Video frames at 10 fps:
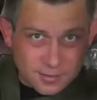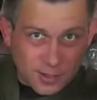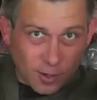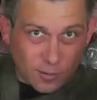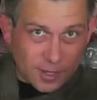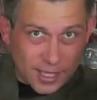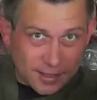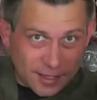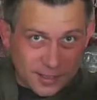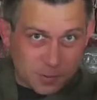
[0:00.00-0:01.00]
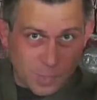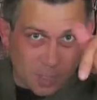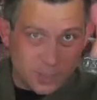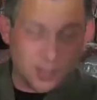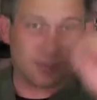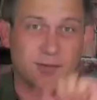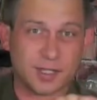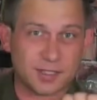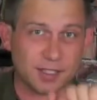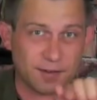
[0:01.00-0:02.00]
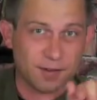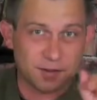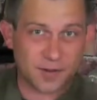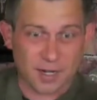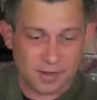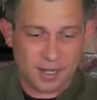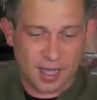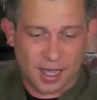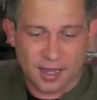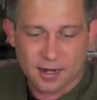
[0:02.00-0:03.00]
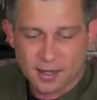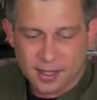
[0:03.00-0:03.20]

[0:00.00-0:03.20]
Don't let this burn you. This stuff is very hot.